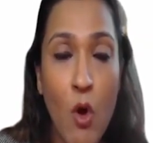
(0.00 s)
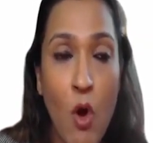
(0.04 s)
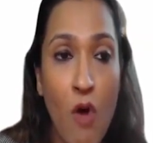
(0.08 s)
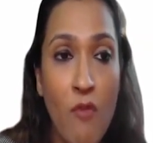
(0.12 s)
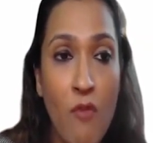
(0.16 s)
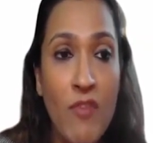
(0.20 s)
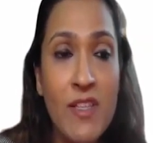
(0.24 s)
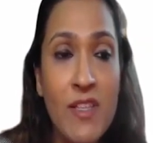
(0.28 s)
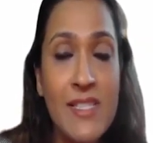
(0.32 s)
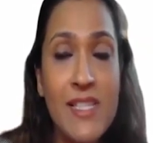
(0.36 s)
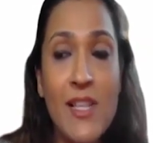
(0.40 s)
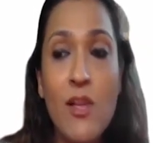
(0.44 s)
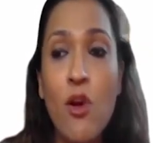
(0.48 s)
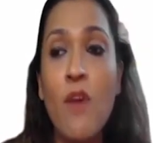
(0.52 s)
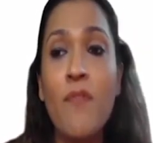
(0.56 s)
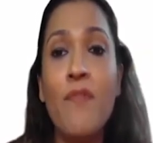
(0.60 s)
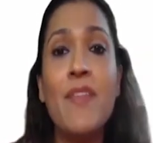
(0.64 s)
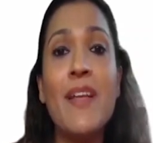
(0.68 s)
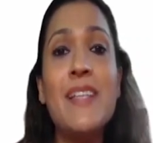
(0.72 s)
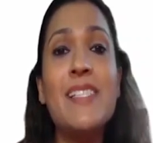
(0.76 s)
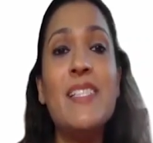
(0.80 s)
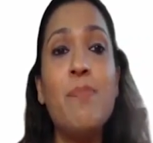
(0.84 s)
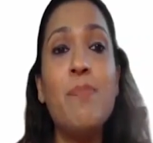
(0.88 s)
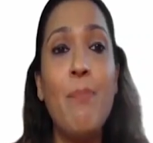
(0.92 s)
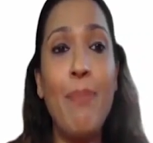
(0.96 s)
Obviously,
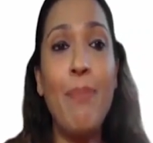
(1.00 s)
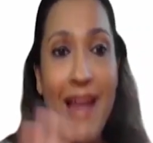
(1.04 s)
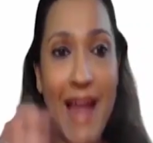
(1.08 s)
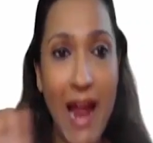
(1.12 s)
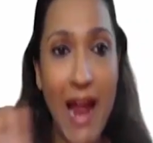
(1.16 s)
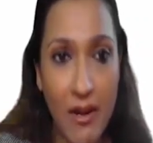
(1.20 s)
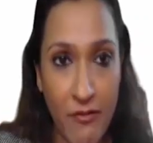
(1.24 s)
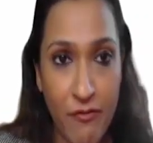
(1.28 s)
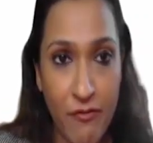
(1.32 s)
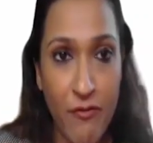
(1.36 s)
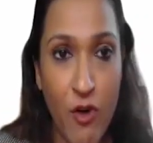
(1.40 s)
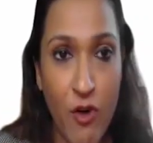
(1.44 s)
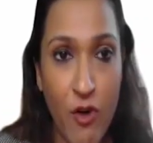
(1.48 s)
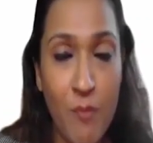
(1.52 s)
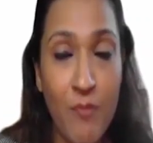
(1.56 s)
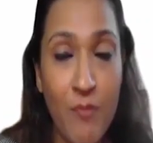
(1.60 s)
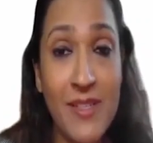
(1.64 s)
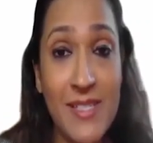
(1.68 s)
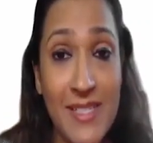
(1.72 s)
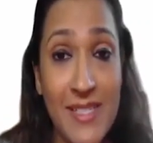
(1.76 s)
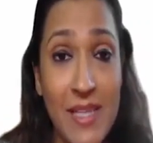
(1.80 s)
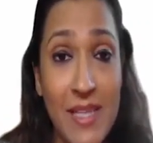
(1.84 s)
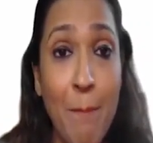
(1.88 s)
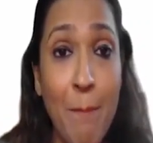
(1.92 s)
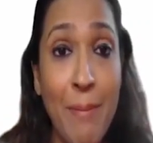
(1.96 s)
on this platform,
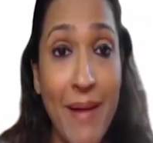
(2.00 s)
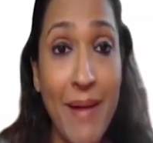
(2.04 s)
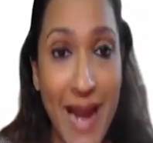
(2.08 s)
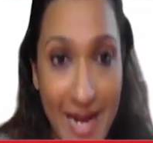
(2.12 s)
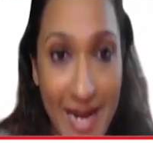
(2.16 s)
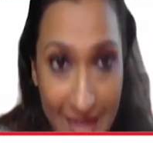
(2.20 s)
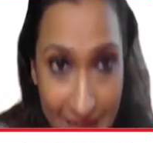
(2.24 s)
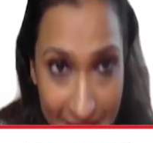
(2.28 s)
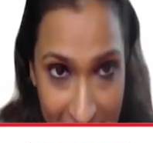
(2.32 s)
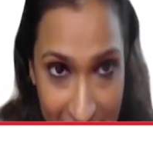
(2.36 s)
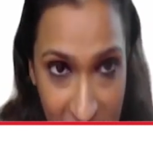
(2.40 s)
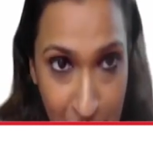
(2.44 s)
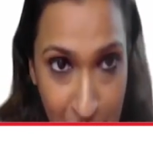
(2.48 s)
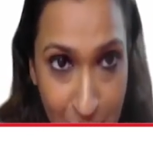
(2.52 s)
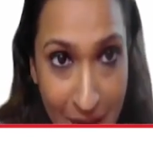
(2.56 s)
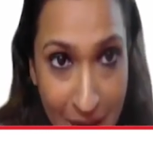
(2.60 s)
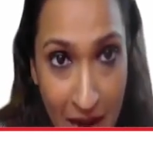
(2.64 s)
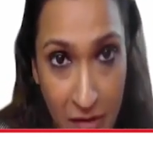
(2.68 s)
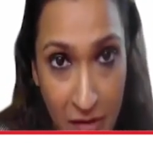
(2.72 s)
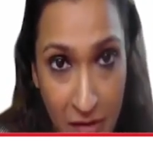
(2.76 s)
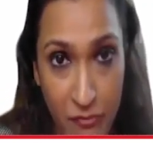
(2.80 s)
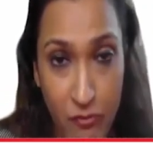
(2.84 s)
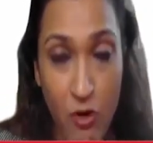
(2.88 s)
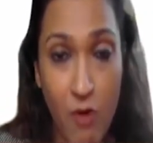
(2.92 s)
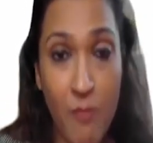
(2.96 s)
this is a practice
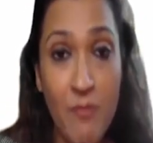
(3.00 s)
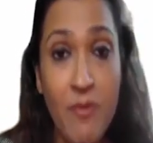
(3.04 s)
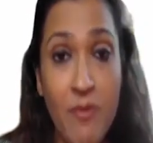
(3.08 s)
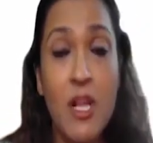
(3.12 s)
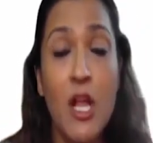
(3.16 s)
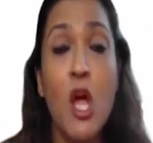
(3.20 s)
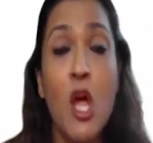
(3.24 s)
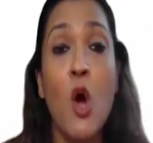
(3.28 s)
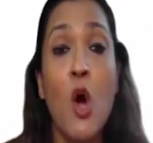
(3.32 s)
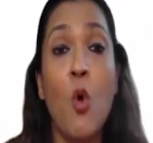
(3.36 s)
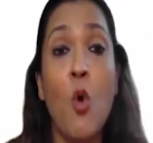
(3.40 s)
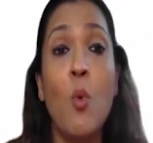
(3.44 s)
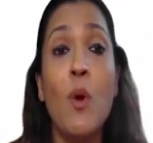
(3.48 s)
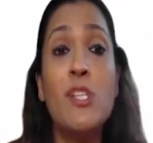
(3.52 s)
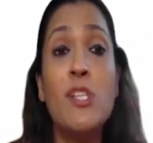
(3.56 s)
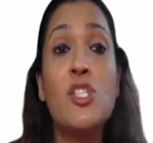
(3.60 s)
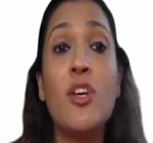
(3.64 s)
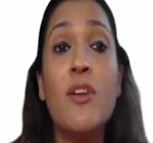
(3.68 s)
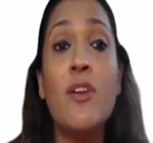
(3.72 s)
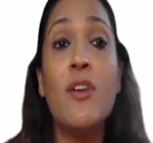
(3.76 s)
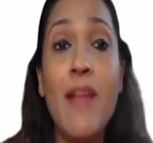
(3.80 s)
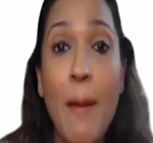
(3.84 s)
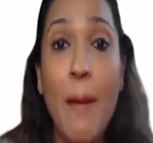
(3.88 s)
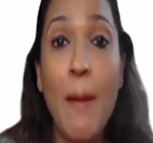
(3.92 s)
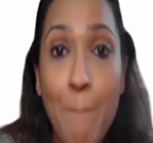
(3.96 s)
platform
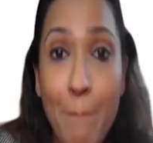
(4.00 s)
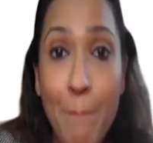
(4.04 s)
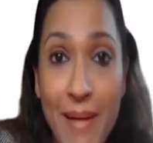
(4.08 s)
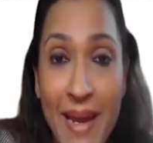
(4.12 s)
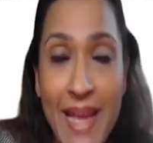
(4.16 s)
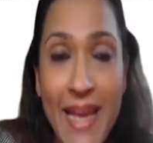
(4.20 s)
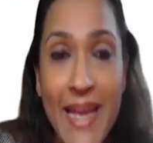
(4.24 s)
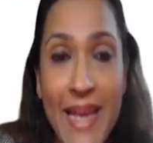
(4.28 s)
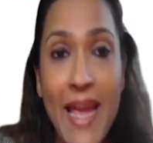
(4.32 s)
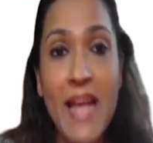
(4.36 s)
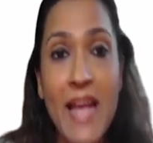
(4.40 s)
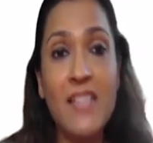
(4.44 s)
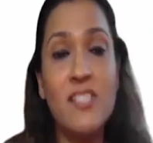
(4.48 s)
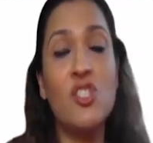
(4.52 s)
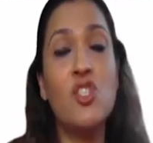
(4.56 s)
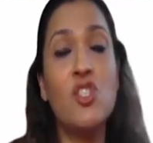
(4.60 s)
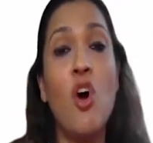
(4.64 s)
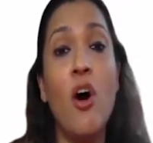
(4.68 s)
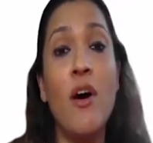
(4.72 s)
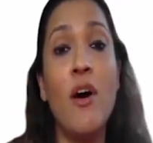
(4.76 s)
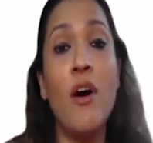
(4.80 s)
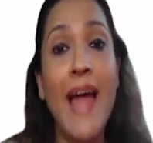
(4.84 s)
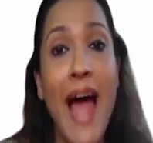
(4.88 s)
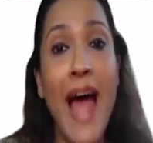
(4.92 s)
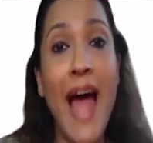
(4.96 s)
which replicates
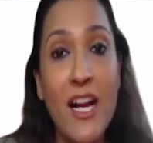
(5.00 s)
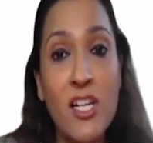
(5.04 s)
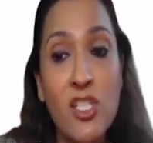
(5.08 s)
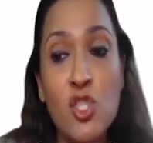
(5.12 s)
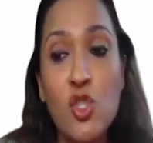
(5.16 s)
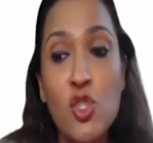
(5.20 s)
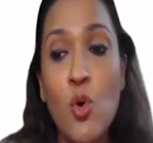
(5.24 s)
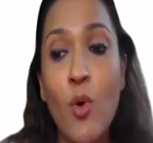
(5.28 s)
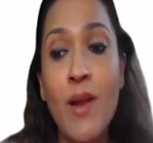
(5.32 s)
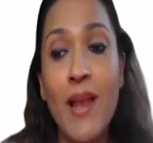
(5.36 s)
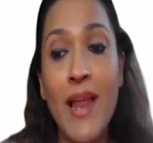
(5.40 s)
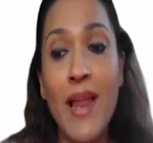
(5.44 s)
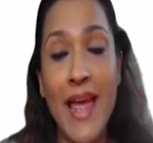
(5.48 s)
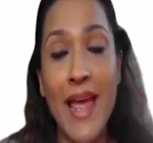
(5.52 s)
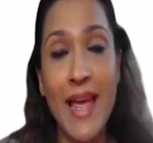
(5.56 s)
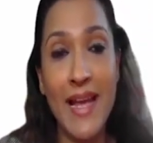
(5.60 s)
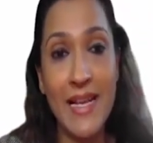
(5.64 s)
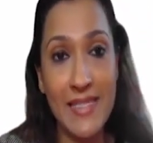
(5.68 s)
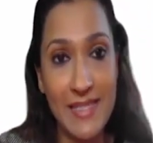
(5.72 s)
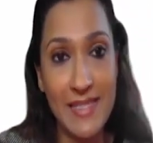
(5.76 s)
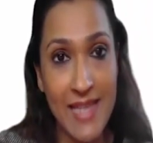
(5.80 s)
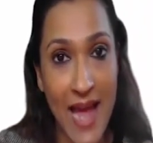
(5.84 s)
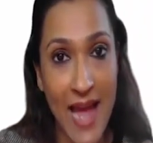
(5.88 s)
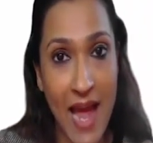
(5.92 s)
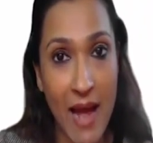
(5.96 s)
your actual
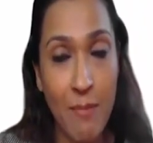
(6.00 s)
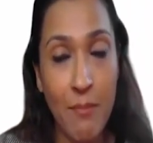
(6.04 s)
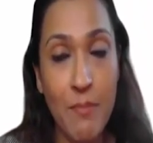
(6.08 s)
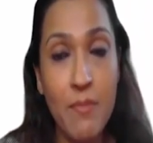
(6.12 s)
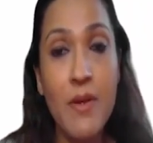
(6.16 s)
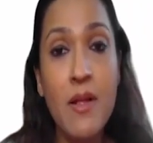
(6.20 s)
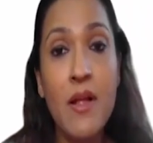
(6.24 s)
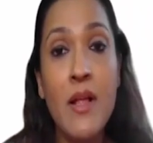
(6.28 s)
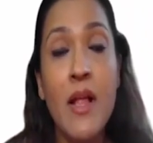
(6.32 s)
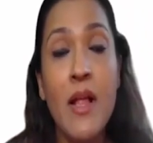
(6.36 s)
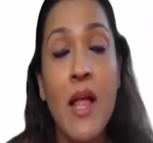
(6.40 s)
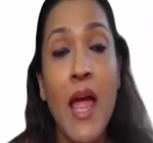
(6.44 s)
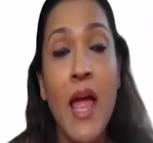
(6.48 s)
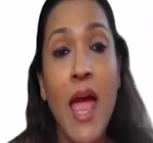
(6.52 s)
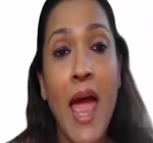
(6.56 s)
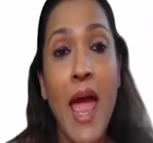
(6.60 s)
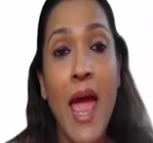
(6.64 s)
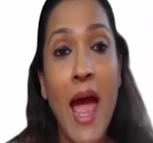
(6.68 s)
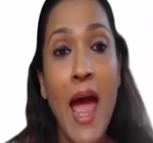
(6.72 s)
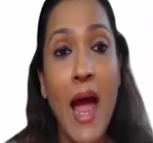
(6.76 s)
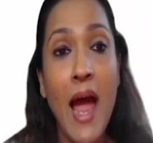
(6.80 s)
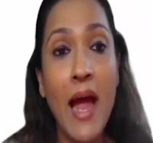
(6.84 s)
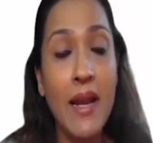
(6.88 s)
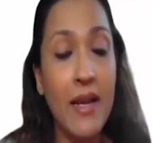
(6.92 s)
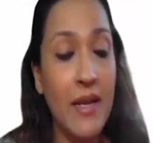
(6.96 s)
exam.
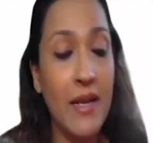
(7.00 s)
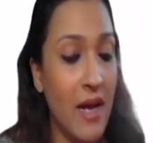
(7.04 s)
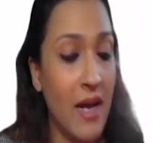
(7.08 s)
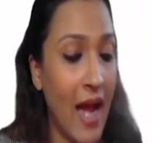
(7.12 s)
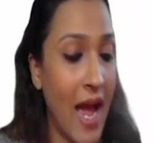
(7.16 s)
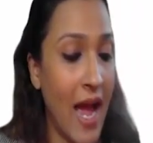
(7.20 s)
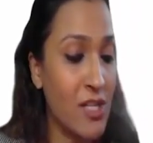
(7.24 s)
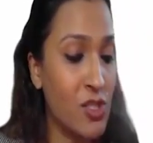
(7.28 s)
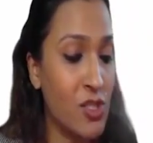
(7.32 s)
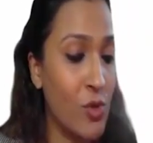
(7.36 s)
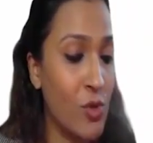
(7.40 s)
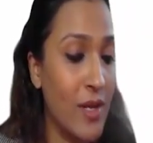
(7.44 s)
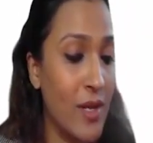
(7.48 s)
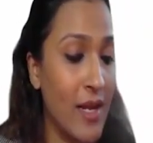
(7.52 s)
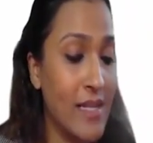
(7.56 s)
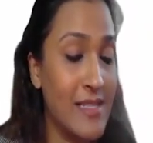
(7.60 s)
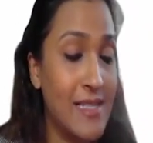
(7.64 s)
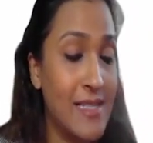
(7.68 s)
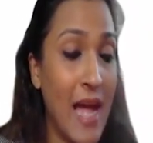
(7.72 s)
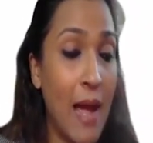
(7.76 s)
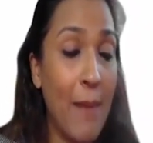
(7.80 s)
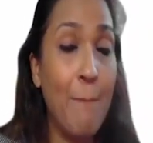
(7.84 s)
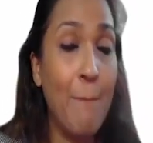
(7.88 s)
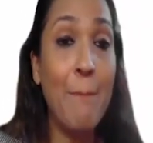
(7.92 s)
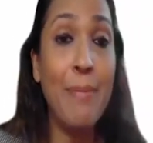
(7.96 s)
And the actual
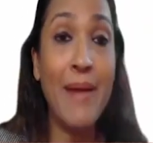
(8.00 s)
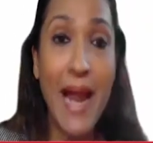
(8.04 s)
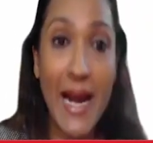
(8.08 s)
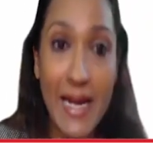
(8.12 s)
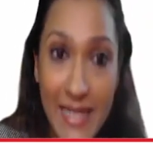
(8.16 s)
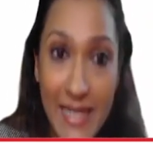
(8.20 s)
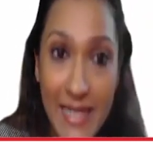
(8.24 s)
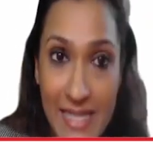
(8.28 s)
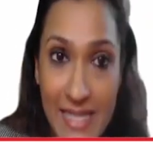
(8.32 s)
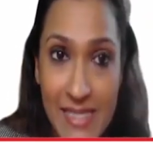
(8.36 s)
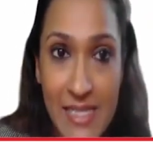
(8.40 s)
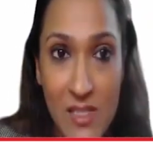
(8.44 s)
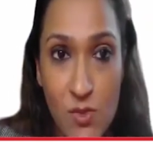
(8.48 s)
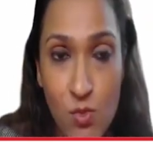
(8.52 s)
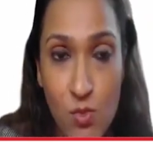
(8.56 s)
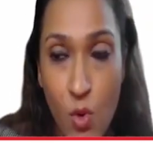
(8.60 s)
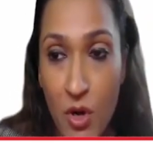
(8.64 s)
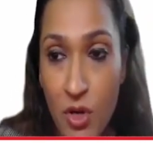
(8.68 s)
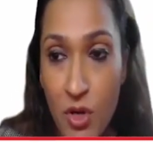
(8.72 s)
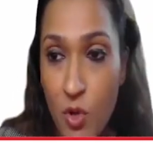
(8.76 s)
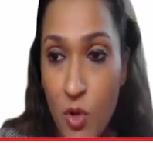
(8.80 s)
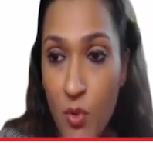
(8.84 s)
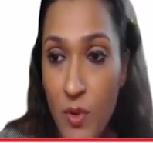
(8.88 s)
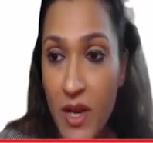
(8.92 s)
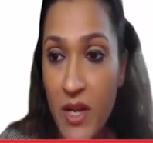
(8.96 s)
exam practice is
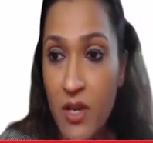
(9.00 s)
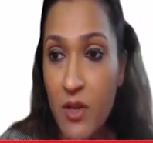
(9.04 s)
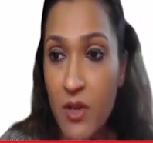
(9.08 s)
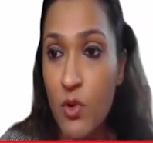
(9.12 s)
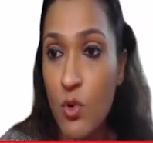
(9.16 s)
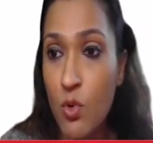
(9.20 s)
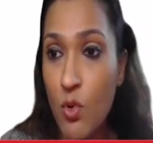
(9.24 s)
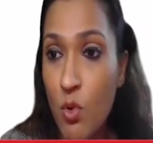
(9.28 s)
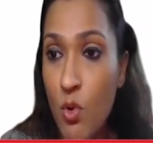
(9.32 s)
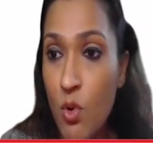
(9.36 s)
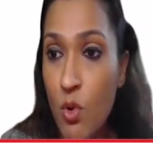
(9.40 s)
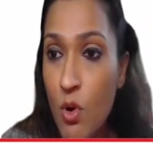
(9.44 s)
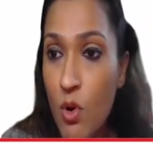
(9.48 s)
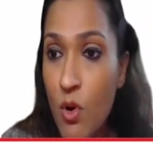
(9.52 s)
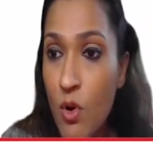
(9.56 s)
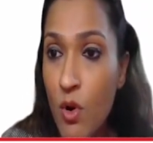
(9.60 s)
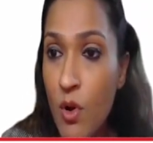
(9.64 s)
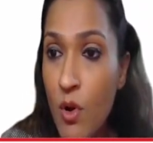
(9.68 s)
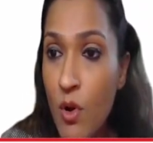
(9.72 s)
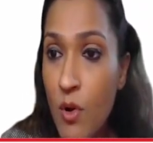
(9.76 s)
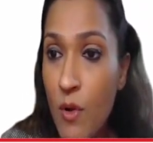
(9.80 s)
what you can do